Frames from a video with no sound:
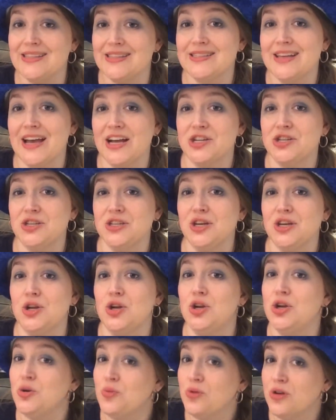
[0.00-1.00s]
It's actually a
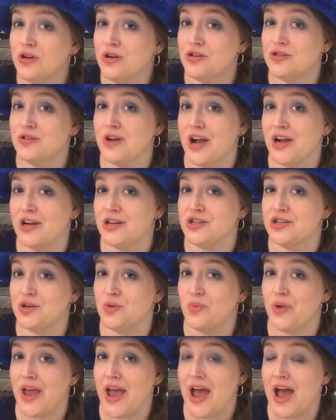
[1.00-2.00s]
newer
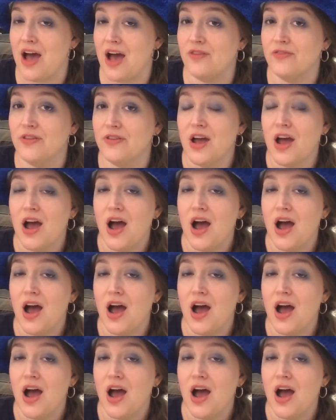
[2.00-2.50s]
attraction we have.